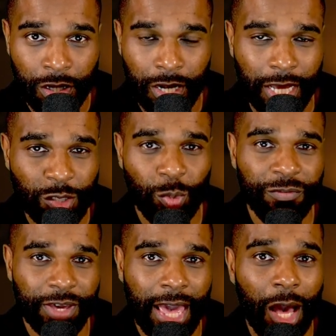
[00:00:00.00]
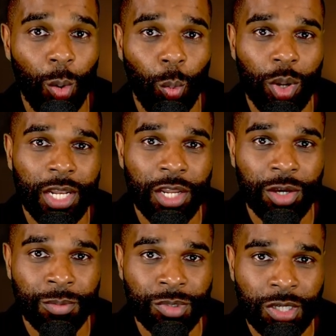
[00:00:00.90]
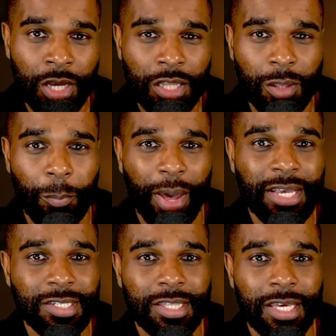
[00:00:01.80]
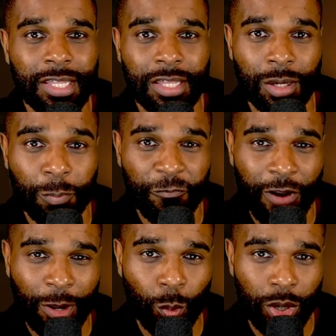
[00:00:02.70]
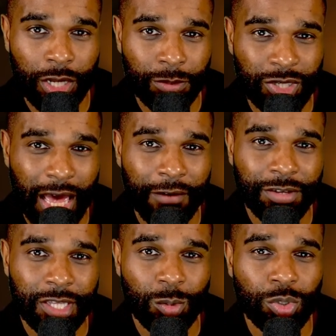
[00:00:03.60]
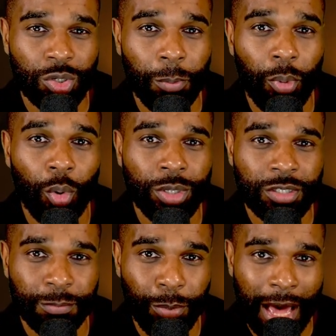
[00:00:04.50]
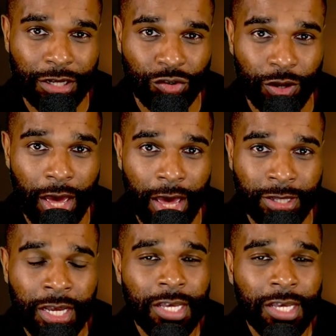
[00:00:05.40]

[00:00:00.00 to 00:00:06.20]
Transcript: Lest we forget at Williams, the best thing that Frank Williams ever did was appoint Patrick Head.